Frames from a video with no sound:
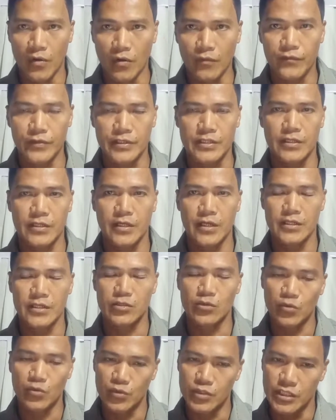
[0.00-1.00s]
of His
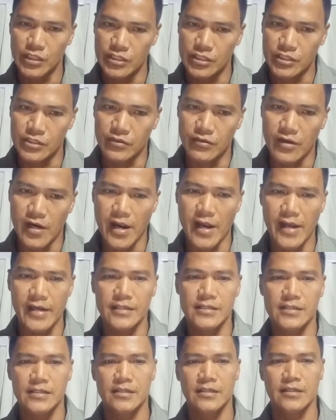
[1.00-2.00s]
grace through Jesus
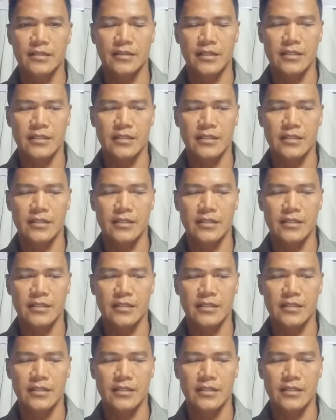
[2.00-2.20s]
Christ.